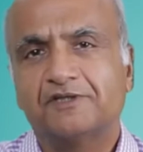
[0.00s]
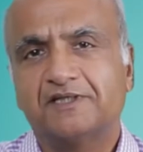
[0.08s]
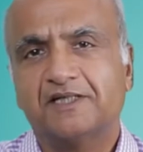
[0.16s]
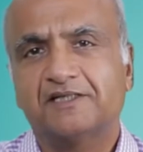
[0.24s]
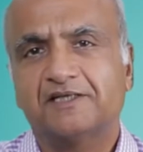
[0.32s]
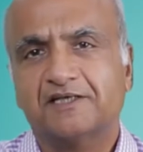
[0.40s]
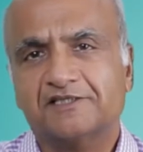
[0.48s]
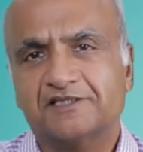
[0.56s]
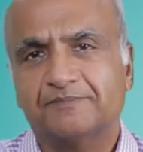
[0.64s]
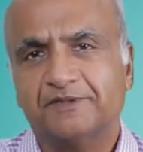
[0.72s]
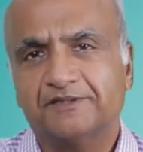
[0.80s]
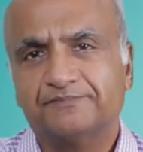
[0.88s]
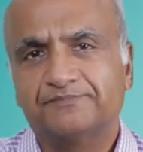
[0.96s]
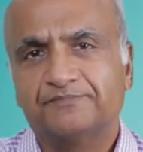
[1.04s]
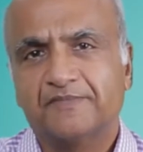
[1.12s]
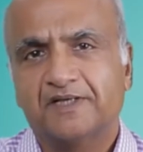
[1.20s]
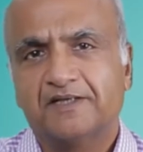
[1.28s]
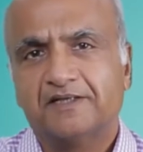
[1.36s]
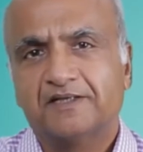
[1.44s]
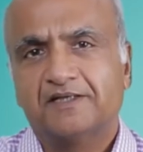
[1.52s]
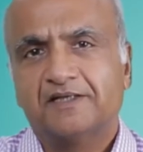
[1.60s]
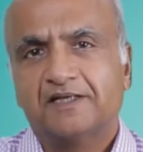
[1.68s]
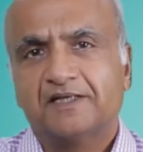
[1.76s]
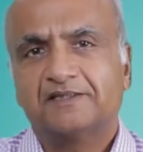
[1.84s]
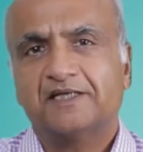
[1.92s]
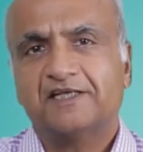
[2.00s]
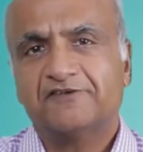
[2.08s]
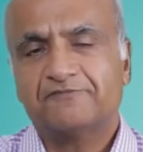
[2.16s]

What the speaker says: would tell the customer that